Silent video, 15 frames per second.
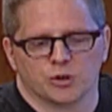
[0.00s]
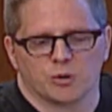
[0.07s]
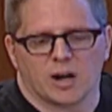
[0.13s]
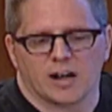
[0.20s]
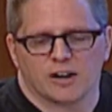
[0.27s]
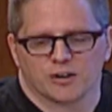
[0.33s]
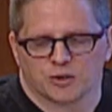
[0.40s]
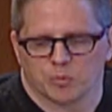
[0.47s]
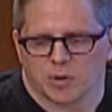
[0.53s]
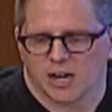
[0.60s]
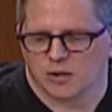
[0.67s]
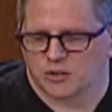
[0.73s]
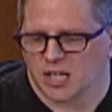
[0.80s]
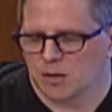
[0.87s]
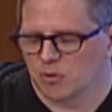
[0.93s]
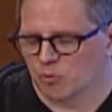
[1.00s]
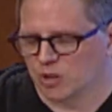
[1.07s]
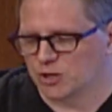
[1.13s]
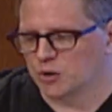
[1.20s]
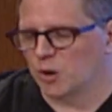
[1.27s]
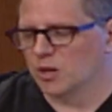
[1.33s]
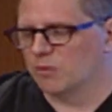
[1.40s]
new hires from BioTeam, and we
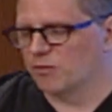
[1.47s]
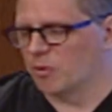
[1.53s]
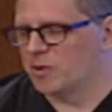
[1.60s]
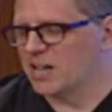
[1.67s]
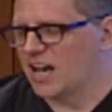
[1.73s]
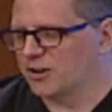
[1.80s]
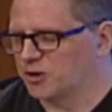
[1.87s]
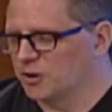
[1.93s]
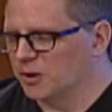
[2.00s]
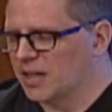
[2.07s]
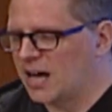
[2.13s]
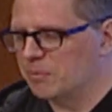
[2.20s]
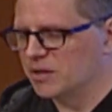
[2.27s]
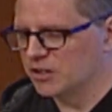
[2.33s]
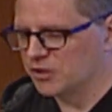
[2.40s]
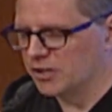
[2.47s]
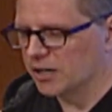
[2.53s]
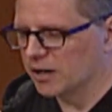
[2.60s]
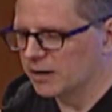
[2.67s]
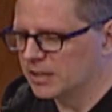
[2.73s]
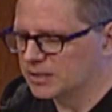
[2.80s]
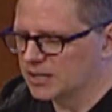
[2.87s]
stole him from a national lab this
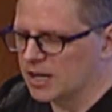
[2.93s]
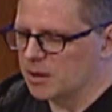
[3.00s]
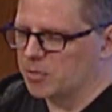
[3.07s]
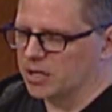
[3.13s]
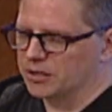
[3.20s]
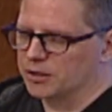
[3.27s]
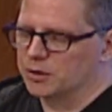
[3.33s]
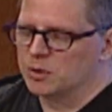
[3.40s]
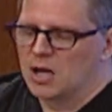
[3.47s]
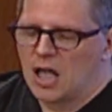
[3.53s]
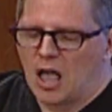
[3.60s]
year, is Banu.